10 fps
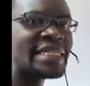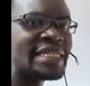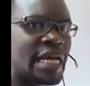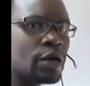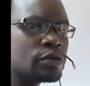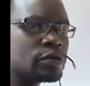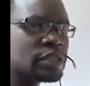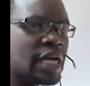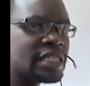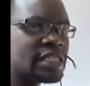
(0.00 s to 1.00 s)
cells,
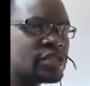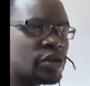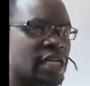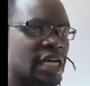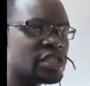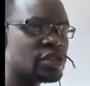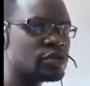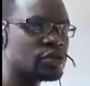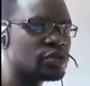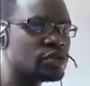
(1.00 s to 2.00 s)
yes? So just to